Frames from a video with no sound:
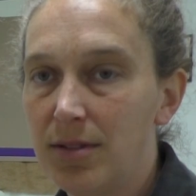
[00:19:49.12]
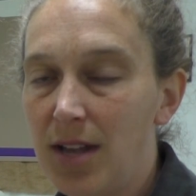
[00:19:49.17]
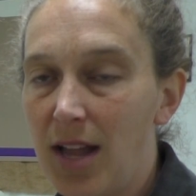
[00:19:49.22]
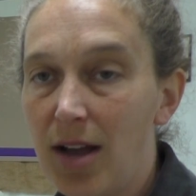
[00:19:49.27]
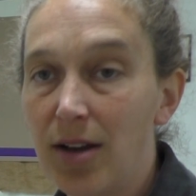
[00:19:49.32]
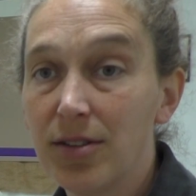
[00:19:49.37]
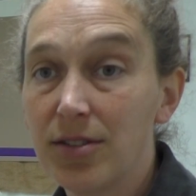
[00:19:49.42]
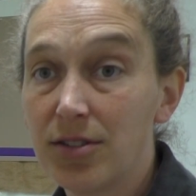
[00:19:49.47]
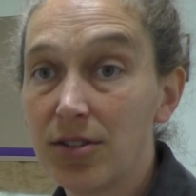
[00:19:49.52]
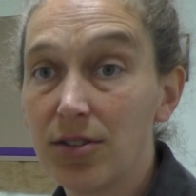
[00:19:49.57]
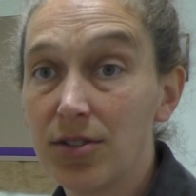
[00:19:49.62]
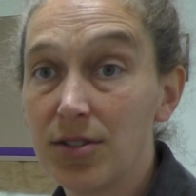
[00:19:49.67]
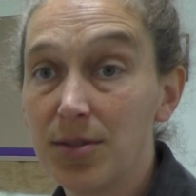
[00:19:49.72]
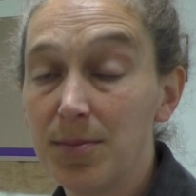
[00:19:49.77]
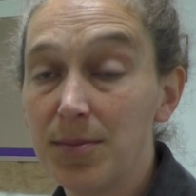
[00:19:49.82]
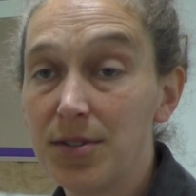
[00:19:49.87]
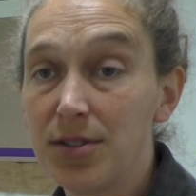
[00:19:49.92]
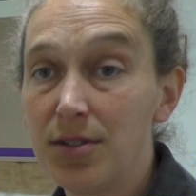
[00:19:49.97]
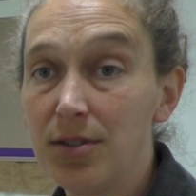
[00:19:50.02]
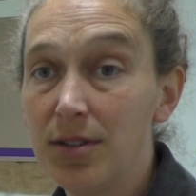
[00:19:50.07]
Now, so
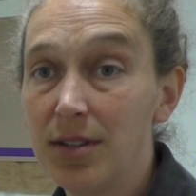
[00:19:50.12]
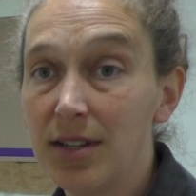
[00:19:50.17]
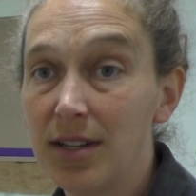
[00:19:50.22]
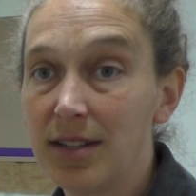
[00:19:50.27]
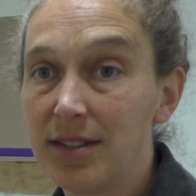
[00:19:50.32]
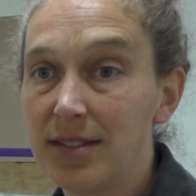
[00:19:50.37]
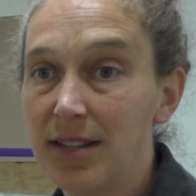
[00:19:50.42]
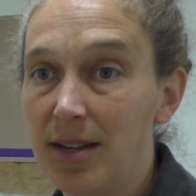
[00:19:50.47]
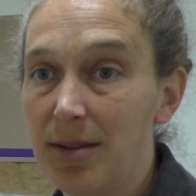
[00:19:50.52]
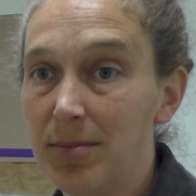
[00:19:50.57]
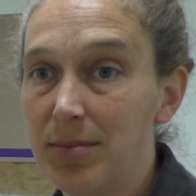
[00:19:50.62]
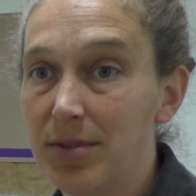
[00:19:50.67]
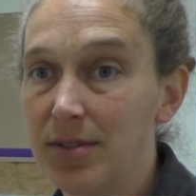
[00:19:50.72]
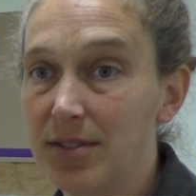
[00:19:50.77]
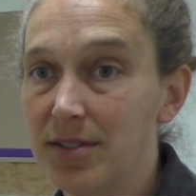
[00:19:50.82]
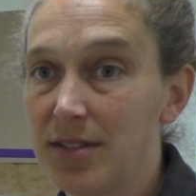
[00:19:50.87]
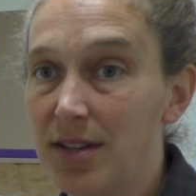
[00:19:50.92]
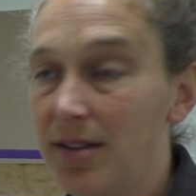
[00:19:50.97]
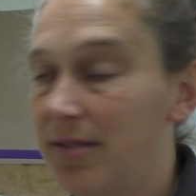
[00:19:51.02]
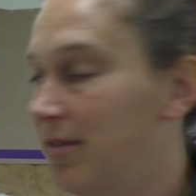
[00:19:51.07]
some student
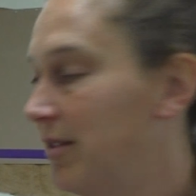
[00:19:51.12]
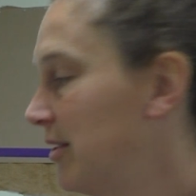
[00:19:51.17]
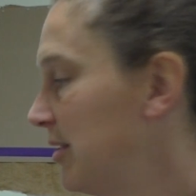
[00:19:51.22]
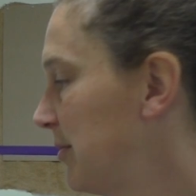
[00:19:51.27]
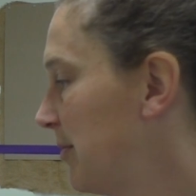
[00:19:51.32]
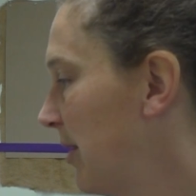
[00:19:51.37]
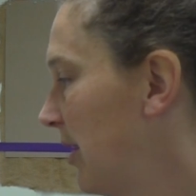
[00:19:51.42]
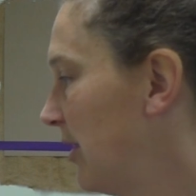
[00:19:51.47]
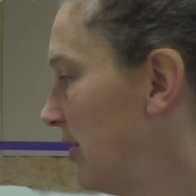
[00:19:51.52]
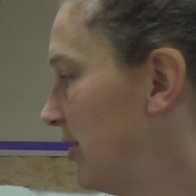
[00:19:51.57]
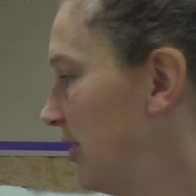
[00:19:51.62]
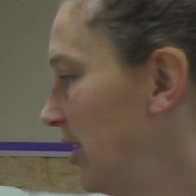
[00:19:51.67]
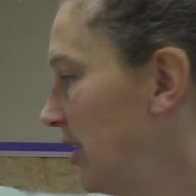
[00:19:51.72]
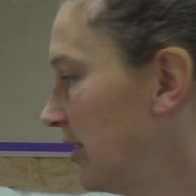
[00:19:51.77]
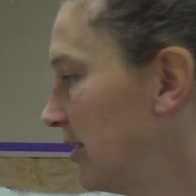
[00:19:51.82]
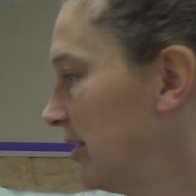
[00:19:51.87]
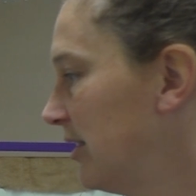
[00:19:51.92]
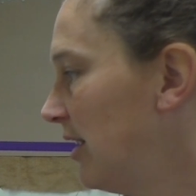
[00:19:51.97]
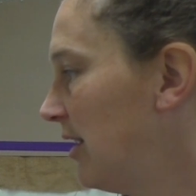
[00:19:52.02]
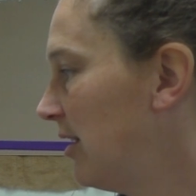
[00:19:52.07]
examples of this
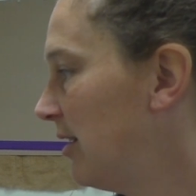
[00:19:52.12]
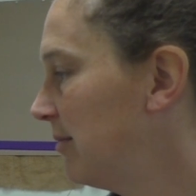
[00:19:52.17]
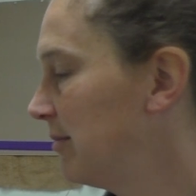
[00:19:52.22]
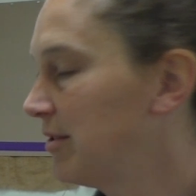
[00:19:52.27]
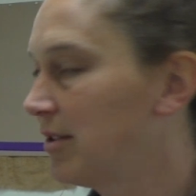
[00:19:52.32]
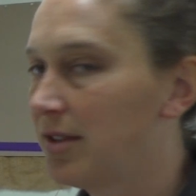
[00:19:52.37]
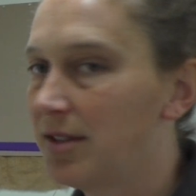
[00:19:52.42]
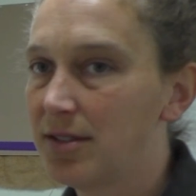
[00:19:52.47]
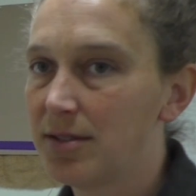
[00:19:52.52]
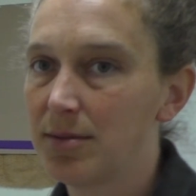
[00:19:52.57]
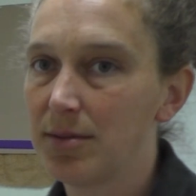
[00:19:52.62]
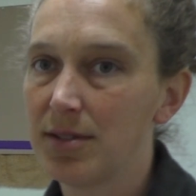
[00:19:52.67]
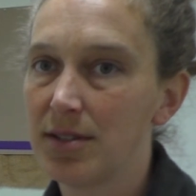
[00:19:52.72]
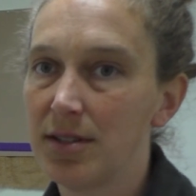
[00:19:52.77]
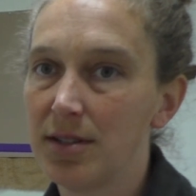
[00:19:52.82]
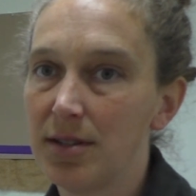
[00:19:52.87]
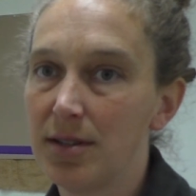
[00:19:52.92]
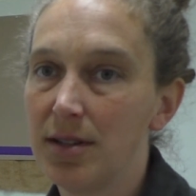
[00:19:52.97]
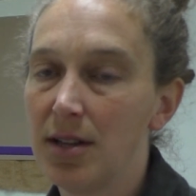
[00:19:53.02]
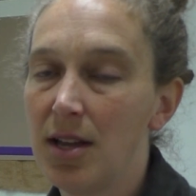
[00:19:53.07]
project. So this was
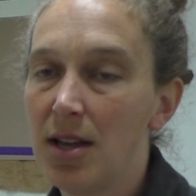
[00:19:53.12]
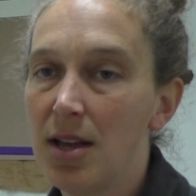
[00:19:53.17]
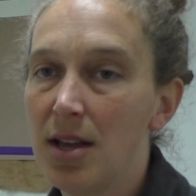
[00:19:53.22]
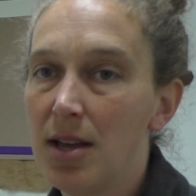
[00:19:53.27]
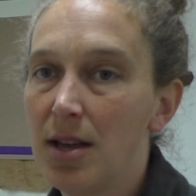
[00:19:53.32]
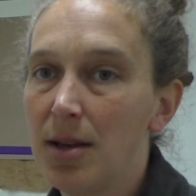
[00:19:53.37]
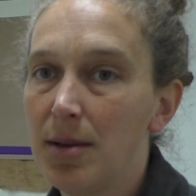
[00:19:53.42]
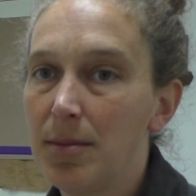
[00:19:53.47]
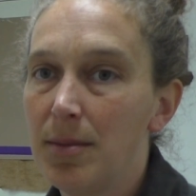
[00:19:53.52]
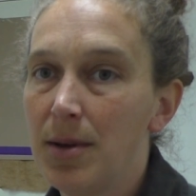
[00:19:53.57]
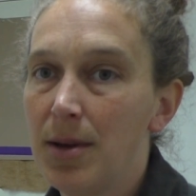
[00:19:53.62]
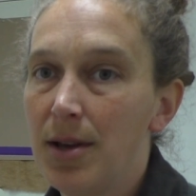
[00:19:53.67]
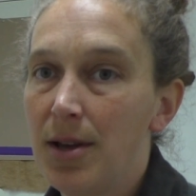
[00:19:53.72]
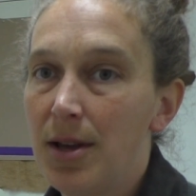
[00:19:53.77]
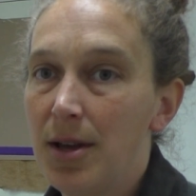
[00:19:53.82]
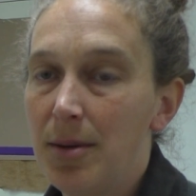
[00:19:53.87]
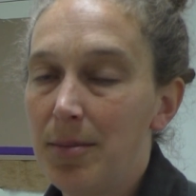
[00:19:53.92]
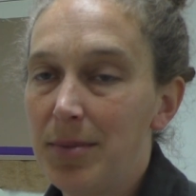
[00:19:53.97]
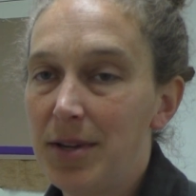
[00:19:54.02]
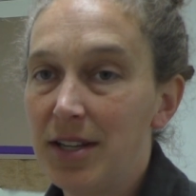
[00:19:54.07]
a
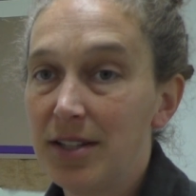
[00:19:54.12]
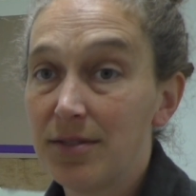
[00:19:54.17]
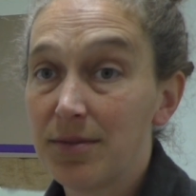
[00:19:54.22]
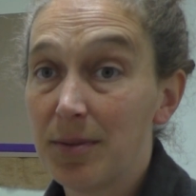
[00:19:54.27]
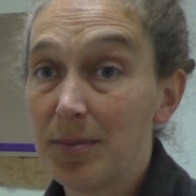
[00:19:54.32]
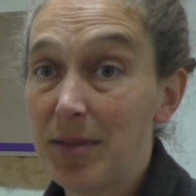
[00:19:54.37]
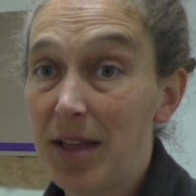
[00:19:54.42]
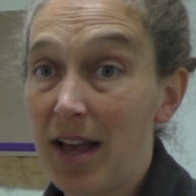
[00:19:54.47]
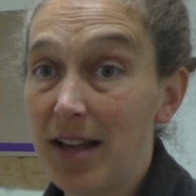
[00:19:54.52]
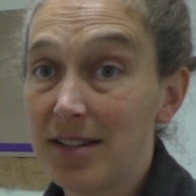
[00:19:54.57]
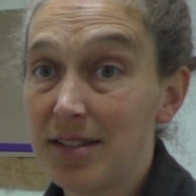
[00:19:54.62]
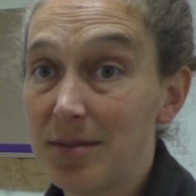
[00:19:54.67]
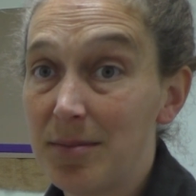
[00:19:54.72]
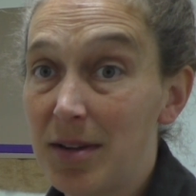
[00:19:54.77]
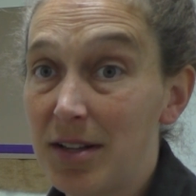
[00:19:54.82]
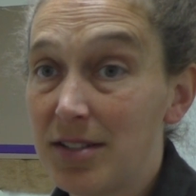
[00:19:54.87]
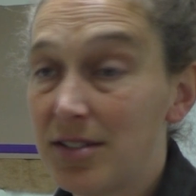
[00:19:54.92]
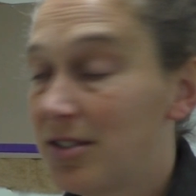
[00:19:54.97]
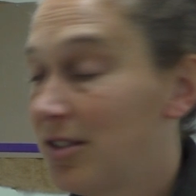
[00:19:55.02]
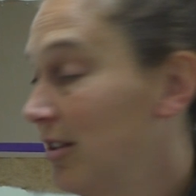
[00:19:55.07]
piece from last
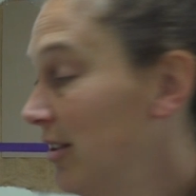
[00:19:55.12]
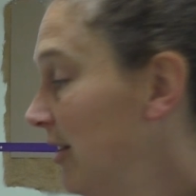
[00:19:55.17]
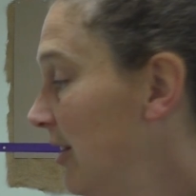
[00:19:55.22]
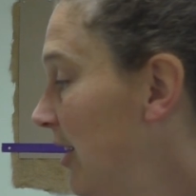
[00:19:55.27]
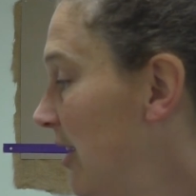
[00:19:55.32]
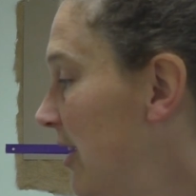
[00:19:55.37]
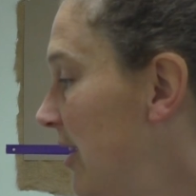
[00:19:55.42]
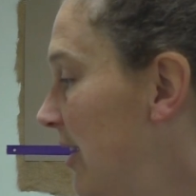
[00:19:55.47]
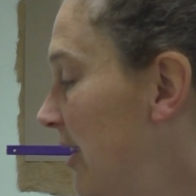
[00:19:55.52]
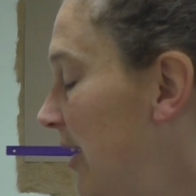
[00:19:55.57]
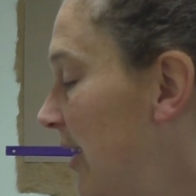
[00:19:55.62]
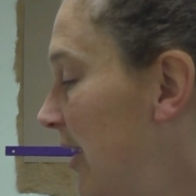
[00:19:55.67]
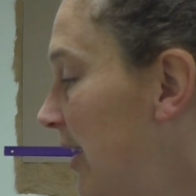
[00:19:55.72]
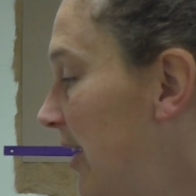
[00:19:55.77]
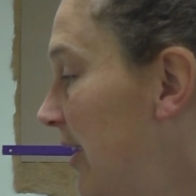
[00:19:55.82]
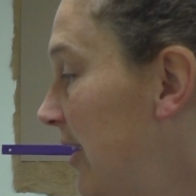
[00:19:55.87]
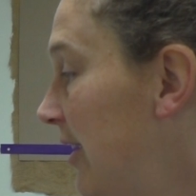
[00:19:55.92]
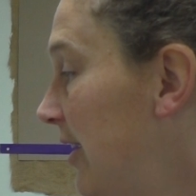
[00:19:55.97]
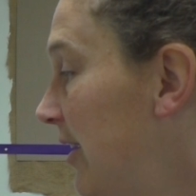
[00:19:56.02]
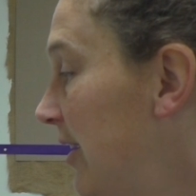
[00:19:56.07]
semester.
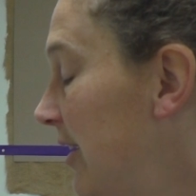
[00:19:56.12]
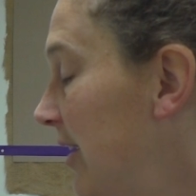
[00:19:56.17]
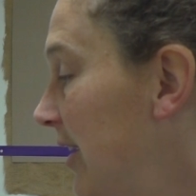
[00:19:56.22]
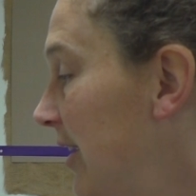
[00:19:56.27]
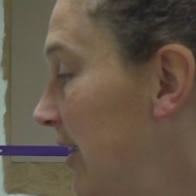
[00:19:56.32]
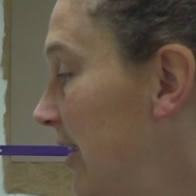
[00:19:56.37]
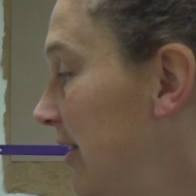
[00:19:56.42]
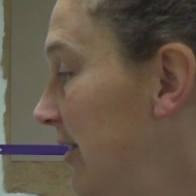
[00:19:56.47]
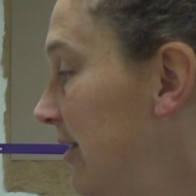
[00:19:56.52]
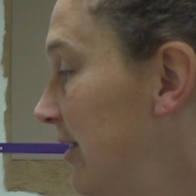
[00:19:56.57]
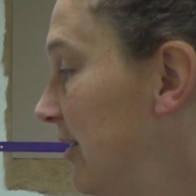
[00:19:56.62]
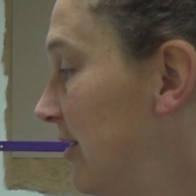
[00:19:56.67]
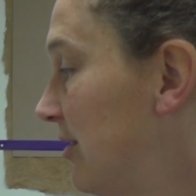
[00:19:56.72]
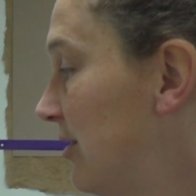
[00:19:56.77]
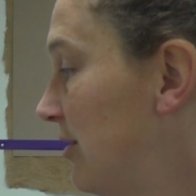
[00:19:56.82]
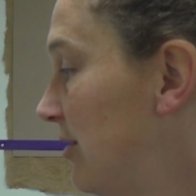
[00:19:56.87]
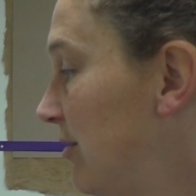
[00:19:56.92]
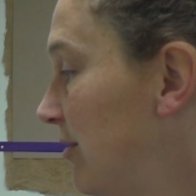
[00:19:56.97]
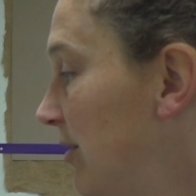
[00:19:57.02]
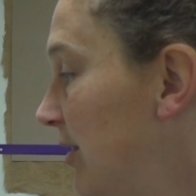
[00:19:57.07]
And
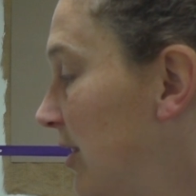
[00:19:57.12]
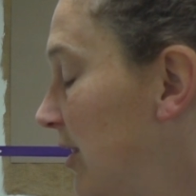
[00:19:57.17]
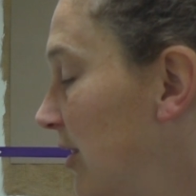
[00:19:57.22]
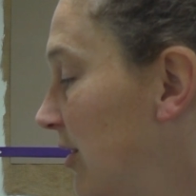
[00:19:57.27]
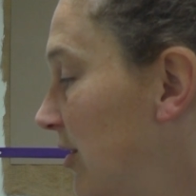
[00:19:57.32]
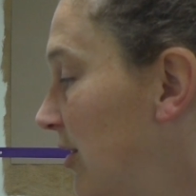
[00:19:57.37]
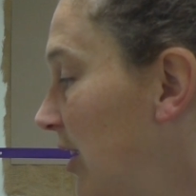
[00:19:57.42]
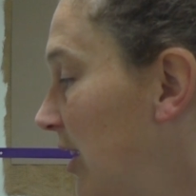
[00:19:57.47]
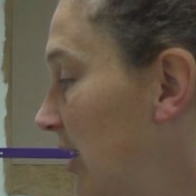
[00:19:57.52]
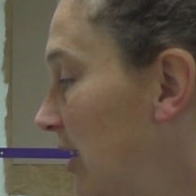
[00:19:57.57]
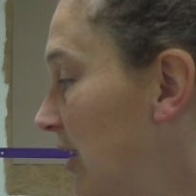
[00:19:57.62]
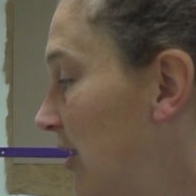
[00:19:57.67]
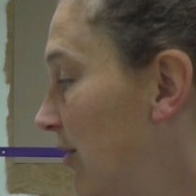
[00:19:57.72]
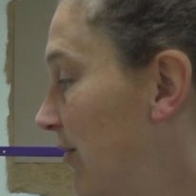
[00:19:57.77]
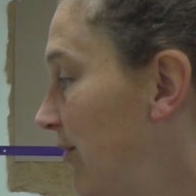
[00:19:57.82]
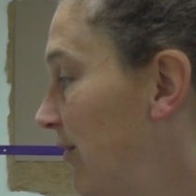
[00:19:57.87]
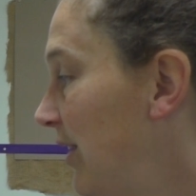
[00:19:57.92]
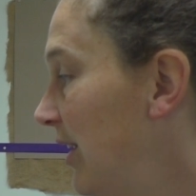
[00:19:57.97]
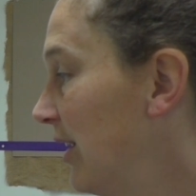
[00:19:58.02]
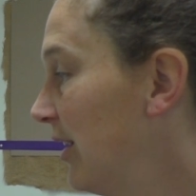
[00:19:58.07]
this student created
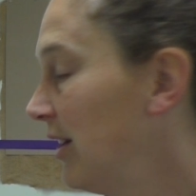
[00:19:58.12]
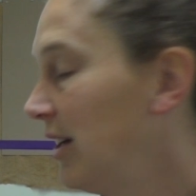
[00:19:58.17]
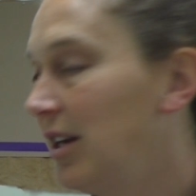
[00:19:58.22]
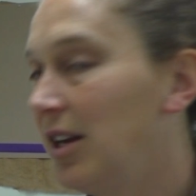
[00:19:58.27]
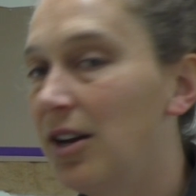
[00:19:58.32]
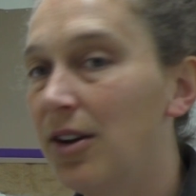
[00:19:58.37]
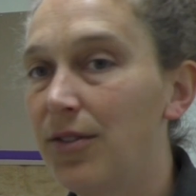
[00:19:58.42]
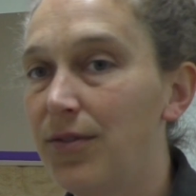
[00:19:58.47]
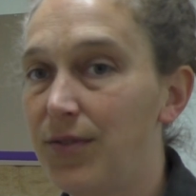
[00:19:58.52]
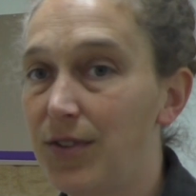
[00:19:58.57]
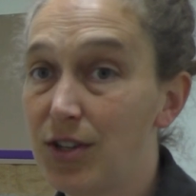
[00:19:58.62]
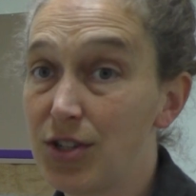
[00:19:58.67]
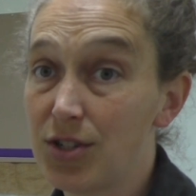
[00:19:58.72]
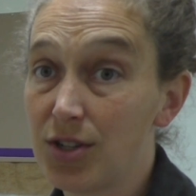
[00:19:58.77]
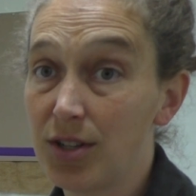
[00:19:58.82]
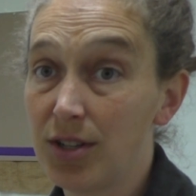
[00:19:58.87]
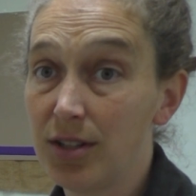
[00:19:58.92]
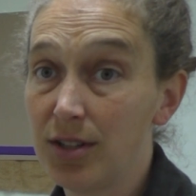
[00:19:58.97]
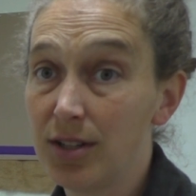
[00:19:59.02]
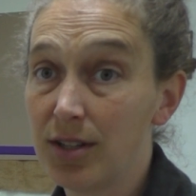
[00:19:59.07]
a very
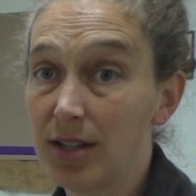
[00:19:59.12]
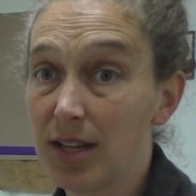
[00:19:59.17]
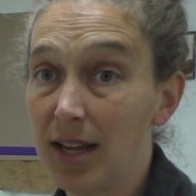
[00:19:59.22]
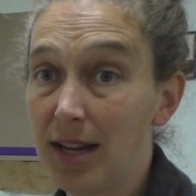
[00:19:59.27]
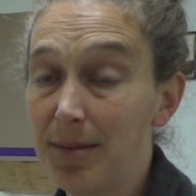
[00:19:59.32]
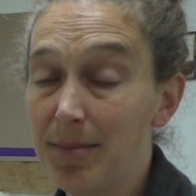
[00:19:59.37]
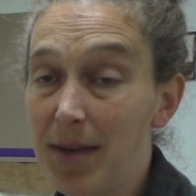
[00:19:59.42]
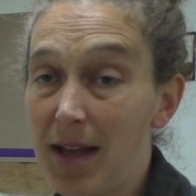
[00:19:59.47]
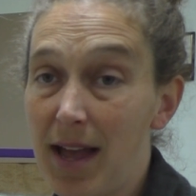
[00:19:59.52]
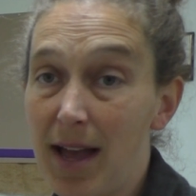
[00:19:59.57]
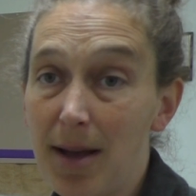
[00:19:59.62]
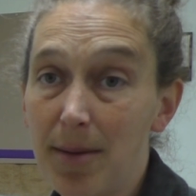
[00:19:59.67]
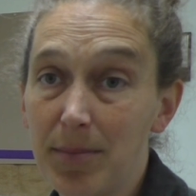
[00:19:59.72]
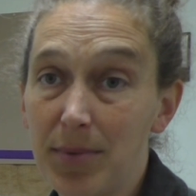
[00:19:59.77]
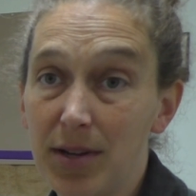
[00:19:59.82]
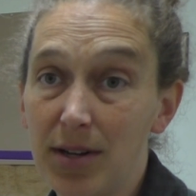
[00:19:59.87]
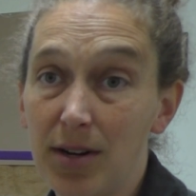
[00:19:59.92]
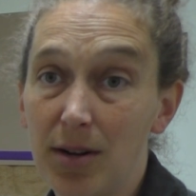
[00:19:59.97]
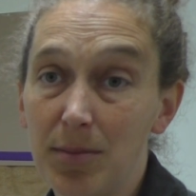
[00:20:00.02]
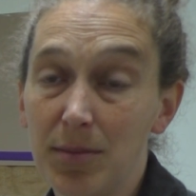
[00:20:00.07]
official looking
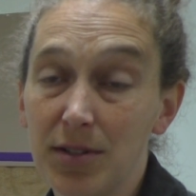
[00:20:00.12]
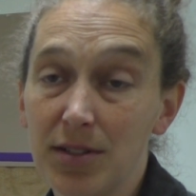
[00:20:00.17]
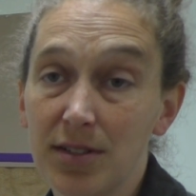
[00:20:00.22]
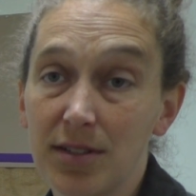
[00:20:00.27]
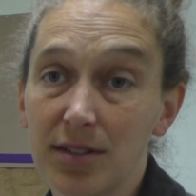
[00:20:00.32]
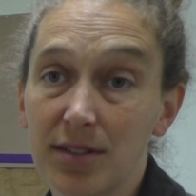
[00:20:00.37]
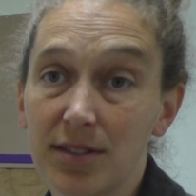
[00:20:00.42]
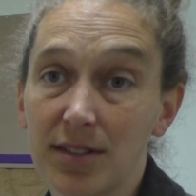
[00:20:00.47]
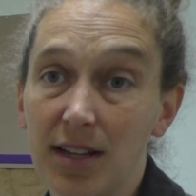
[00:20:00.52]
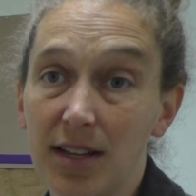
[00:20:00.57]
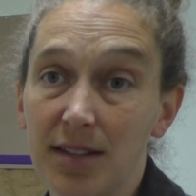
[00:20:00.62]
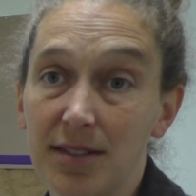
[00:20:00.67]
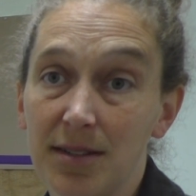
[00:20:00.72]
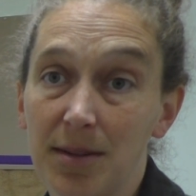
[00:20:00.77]
map. It almost looks like